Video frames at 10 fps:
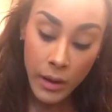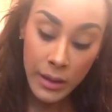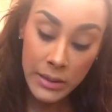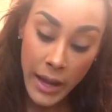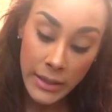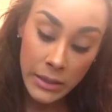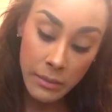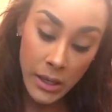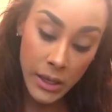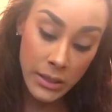because that to
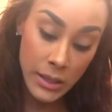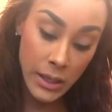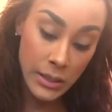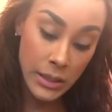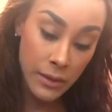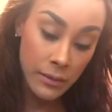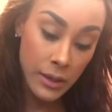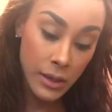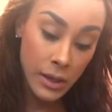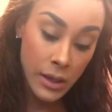me is a Thanksgiving